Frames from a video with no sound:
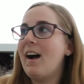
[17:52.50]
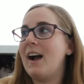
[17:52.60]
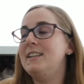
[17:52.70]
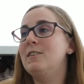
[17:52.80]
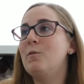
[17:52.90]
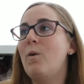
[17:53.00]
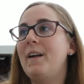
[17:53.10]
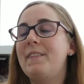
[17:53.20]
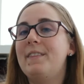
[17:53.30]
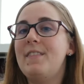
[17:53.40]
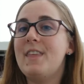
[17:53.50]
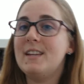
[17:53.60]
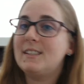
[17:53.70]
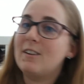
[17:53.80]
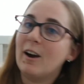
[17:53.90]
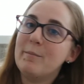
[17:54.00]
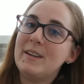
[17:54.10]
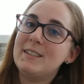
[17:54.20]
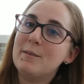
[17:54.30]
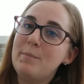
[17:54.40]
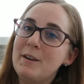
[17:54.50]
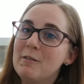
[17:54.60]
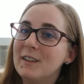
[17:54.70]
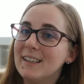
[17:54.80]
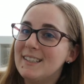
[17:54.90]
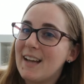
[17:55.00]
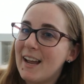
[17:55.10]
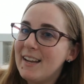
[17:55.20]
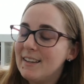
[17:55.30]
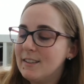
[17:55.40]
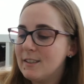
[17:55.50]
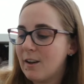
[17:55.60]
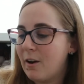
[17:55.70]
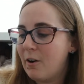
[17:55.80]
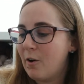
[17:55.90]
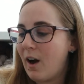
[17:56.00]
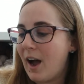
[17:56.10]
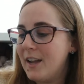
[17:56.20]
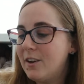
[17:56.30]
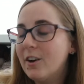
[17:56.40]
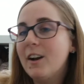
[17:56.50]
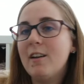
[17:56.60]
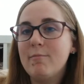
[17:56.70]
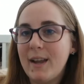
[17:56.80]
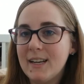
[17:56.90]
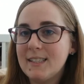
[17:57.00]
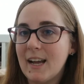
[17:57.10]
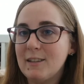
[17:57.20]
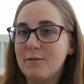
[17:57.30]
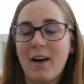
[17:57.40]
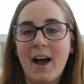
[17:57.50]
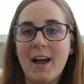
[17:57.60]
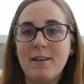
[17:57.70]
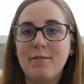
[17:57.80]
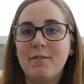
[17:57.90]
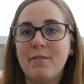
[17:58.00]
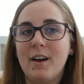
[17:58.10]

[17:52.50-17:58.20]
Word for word: I didn't want this garment to be really tight, so I could have made a size 5,